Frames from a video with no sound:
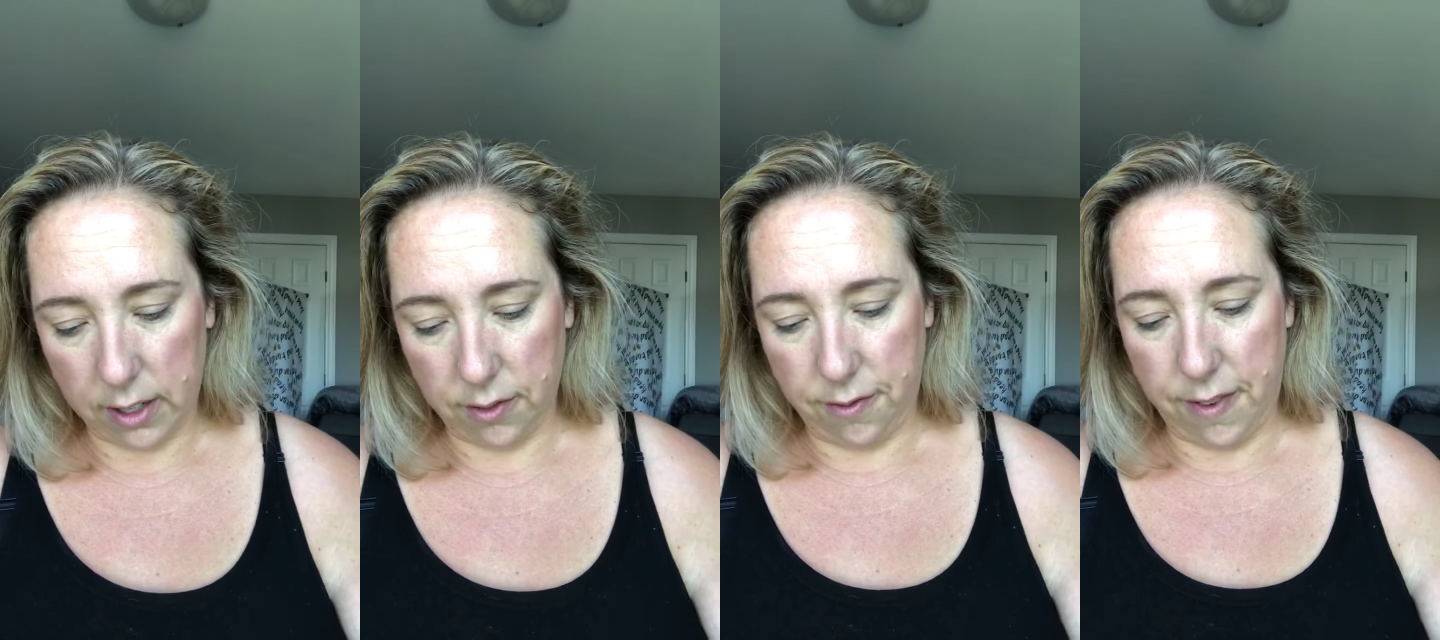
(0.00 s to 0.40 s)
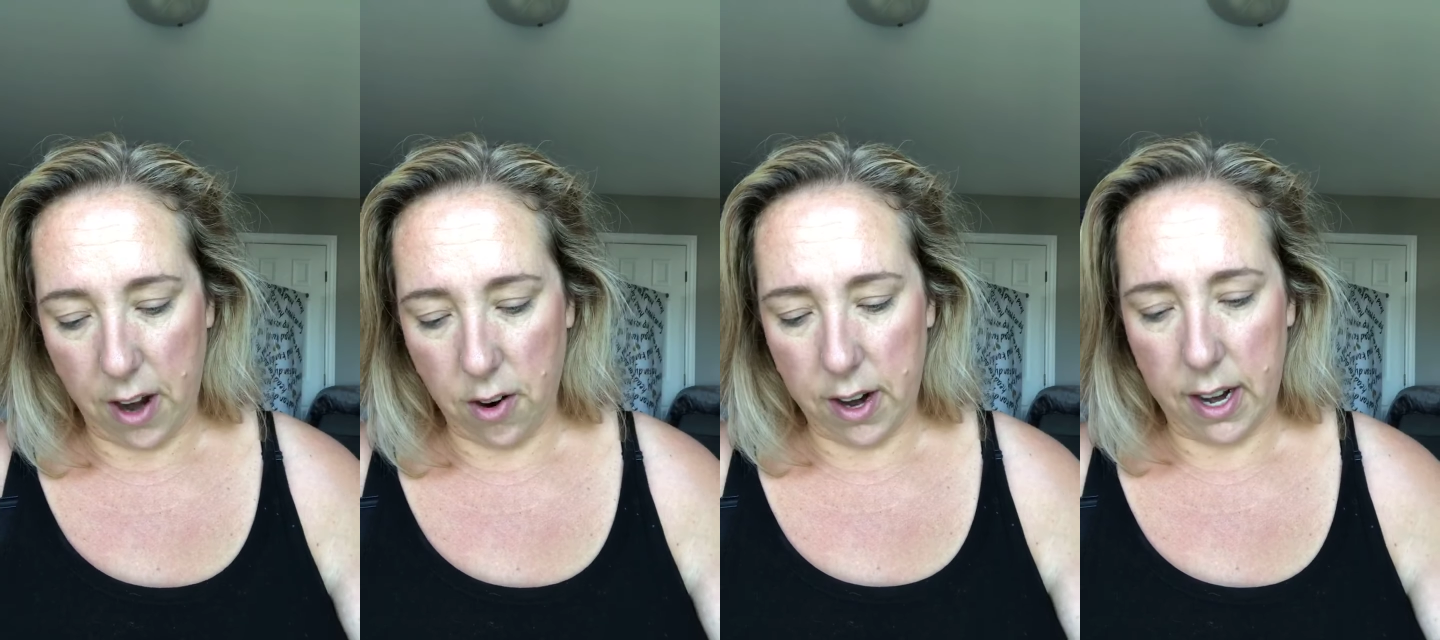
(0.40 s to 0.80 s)

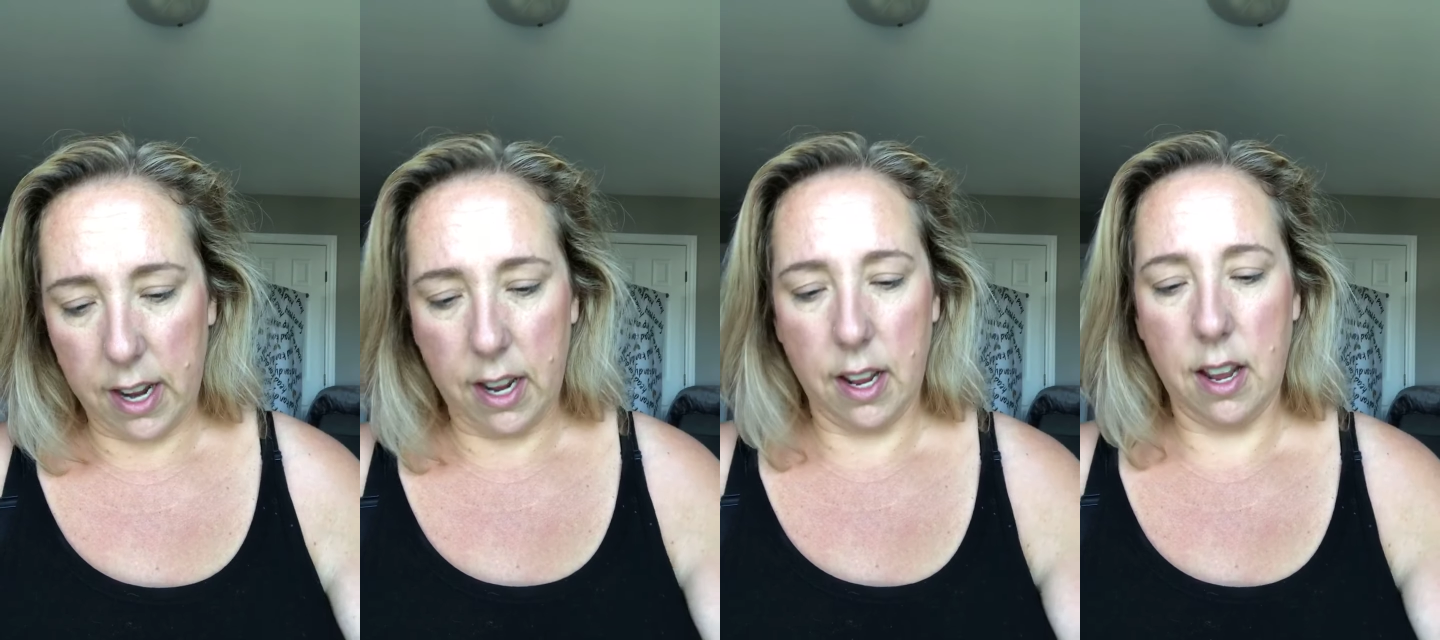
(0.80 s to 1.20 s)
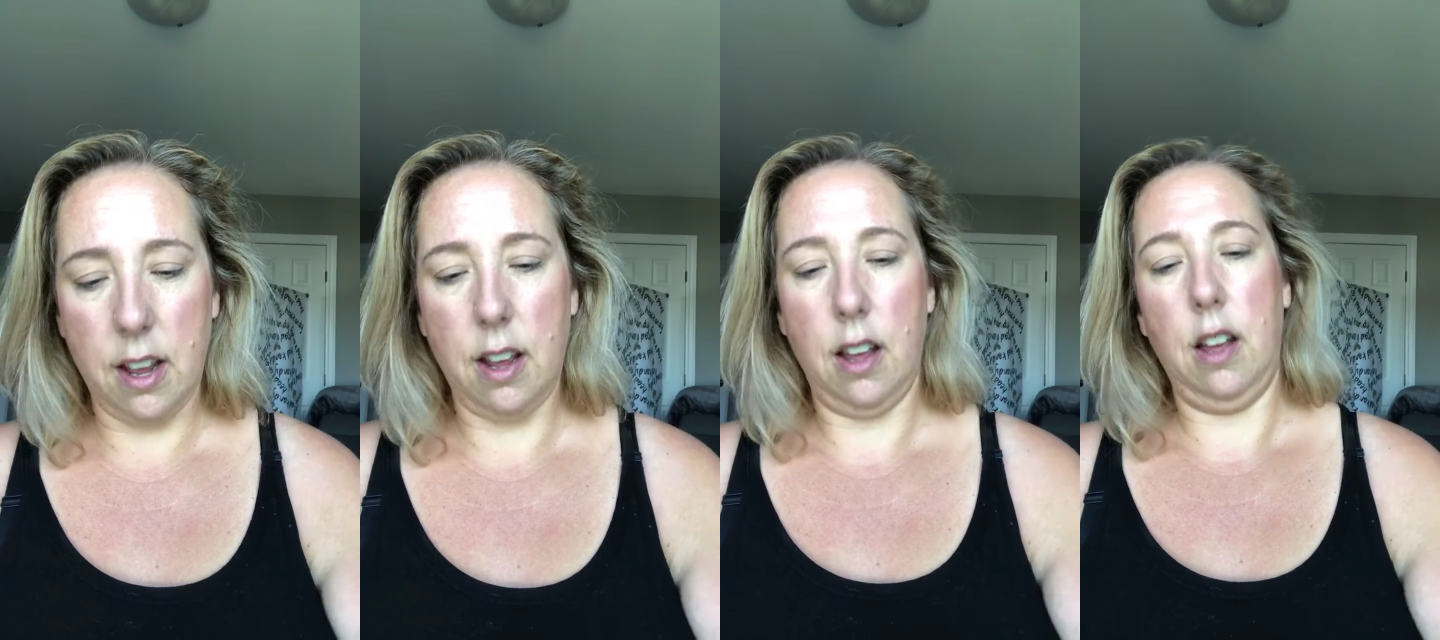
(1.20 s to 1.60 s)
very
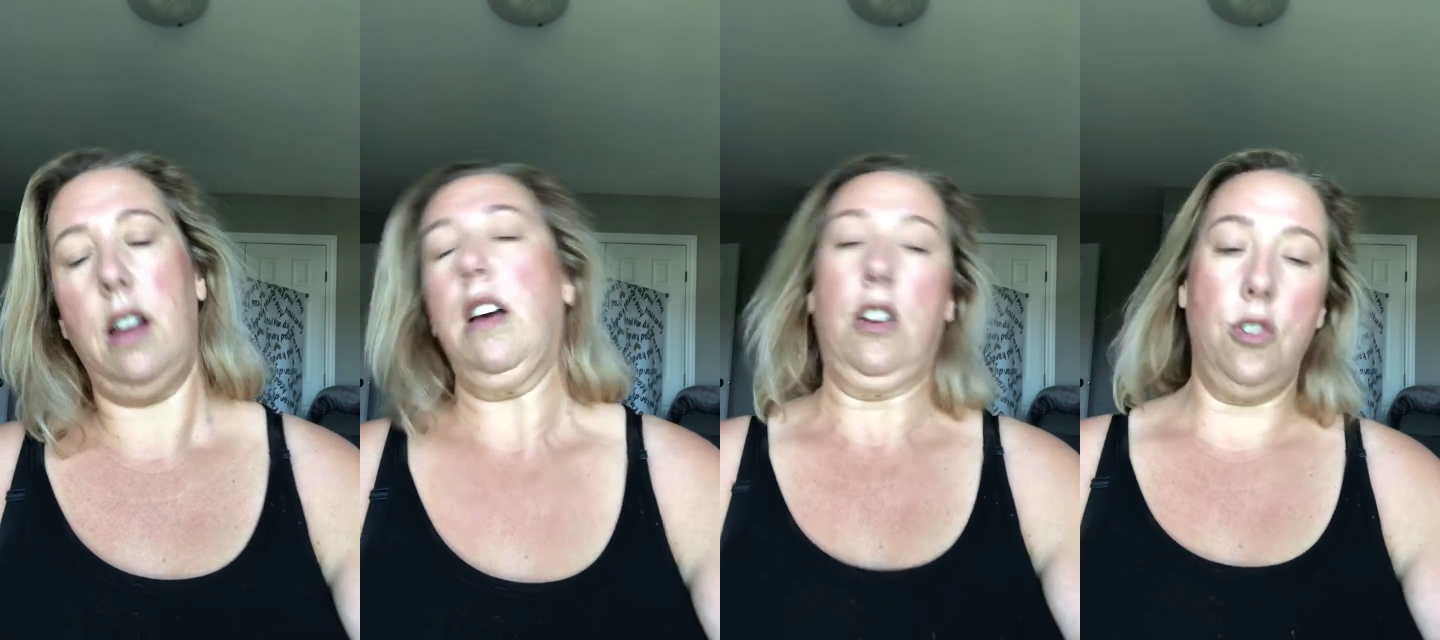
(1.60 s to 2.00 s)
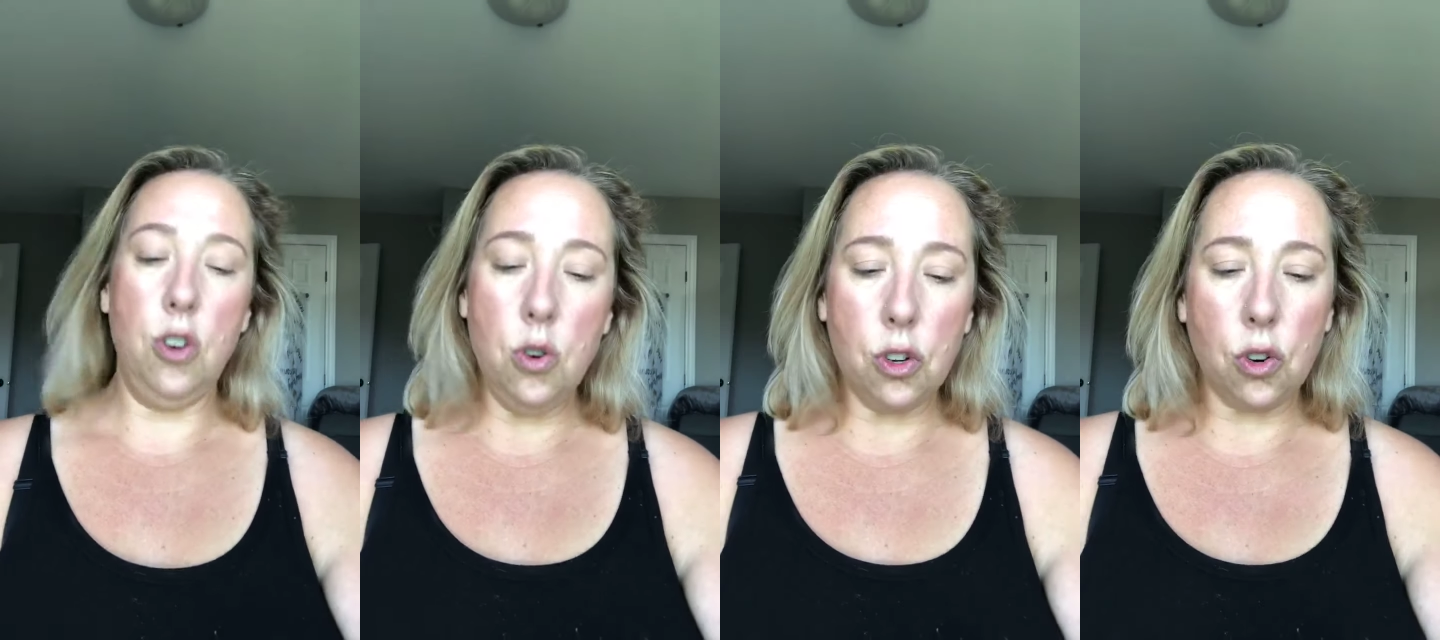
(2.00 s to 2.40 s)

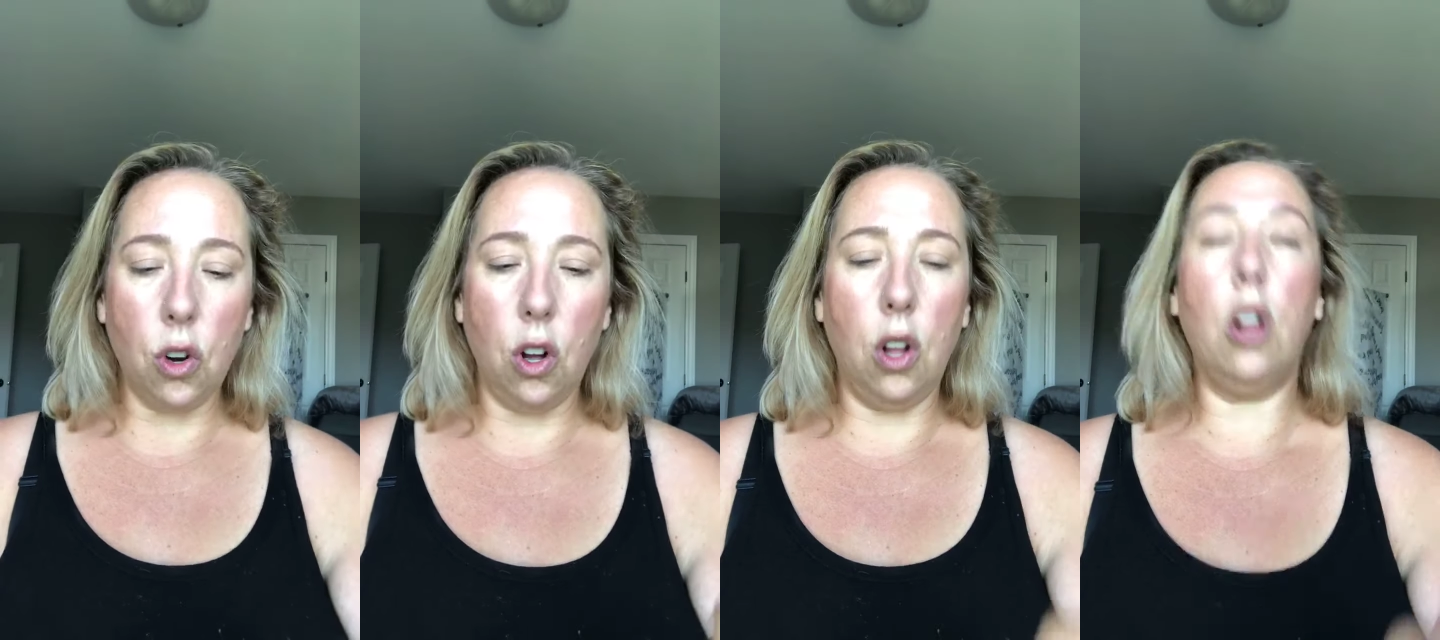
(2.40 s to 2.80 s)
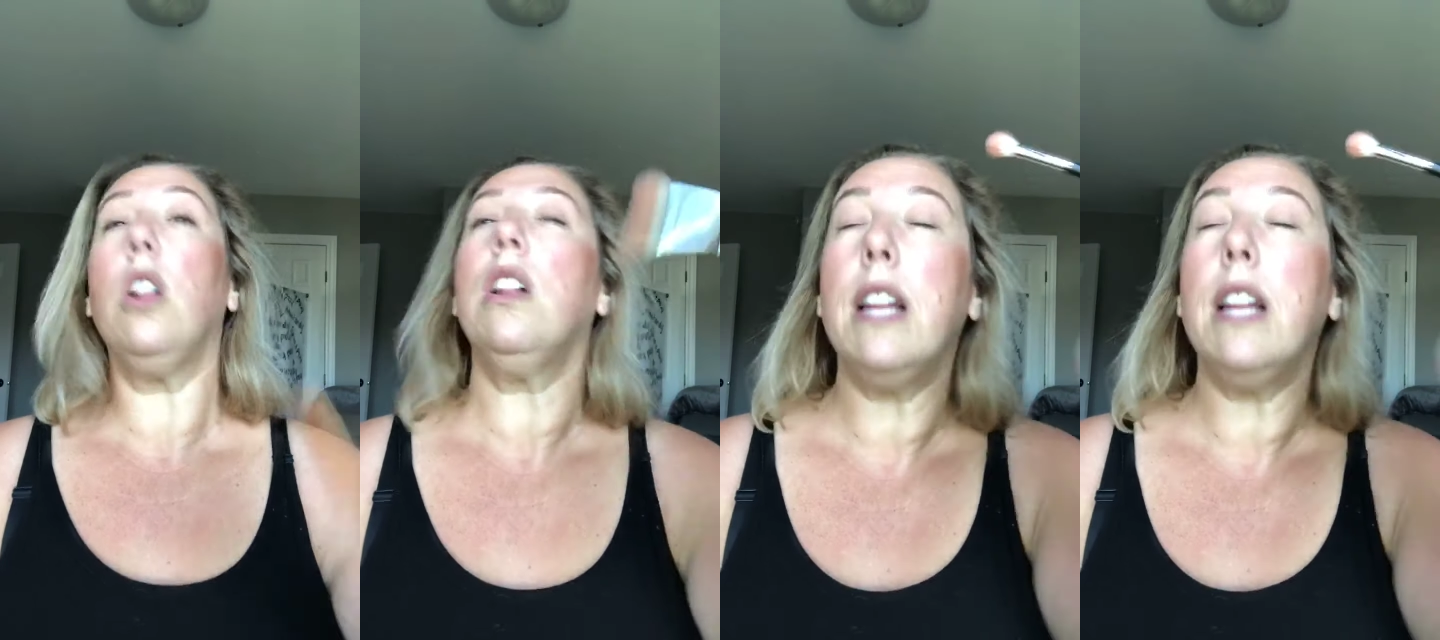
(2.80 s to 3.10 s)
neutral.